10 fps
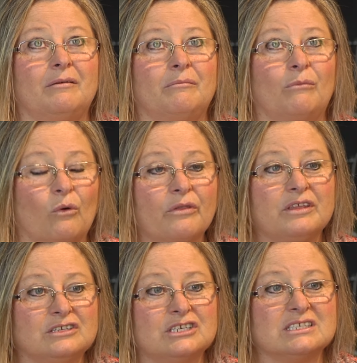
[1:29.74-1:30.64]
More
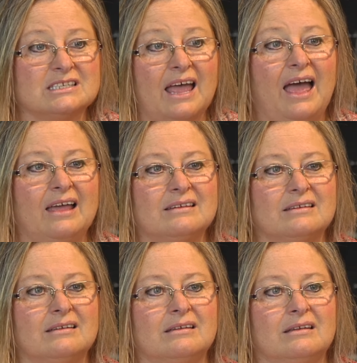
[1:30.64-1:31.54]
than just that,
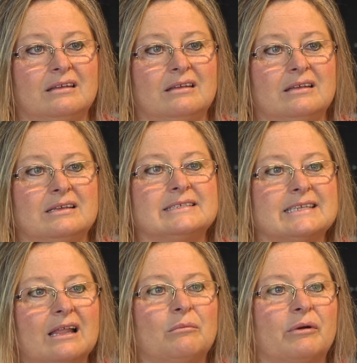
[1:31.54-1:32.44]

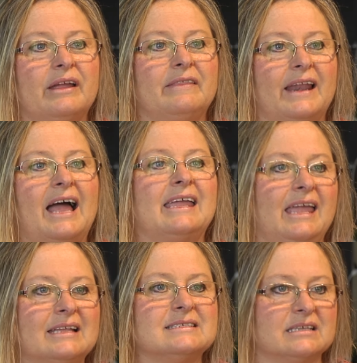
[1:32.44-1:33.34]
celebrate that I
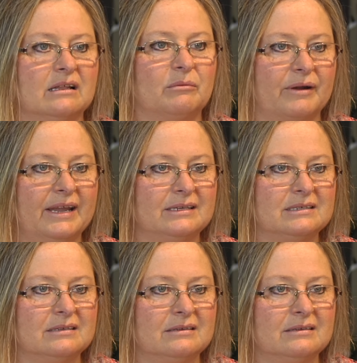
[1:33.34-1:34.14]
can celebrate.